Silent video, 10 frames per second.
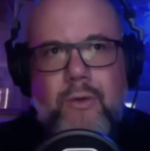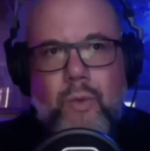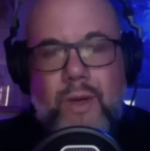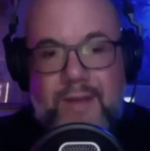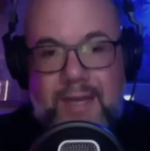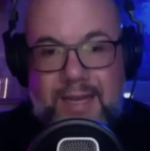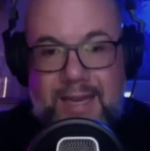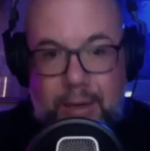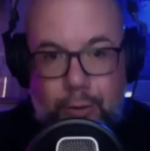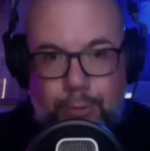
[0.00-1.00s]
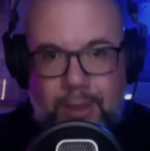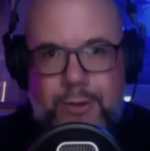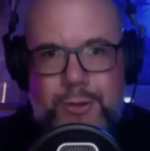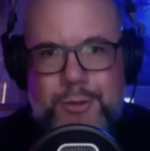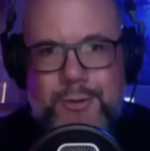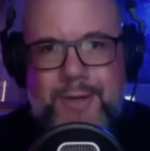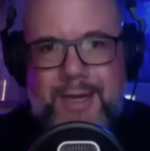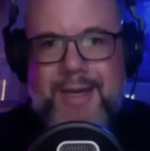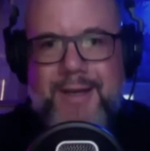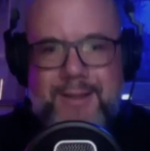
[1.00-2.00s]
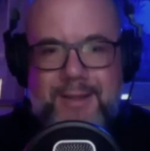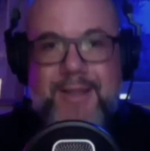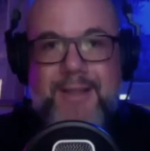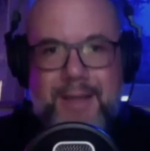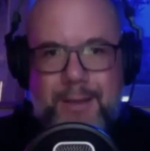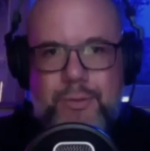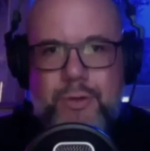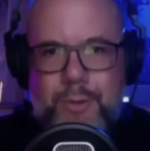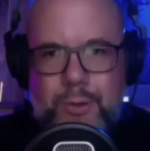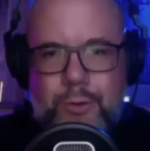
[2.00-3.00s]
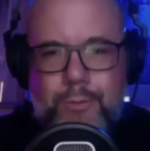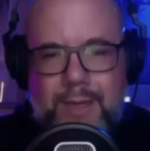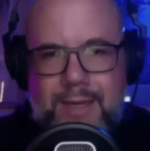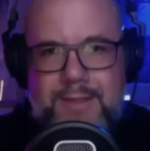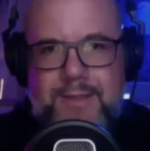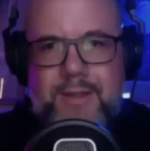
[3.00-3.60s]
when they care about you and it, it comes from a good place,